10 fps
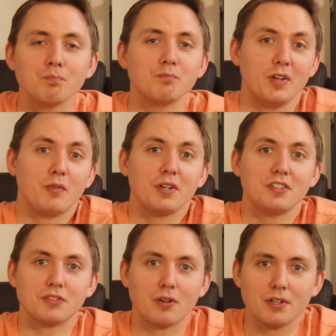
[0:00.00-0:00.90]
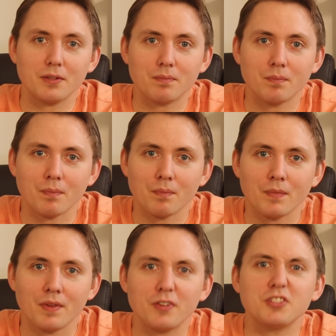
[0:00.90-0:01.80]
they've already started.
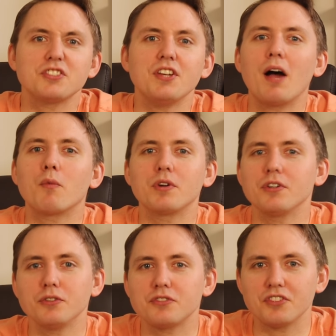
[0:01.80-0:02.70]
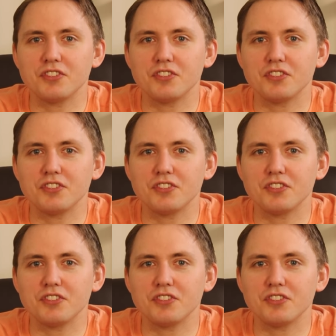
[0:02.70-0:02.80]
They're just not where you're used to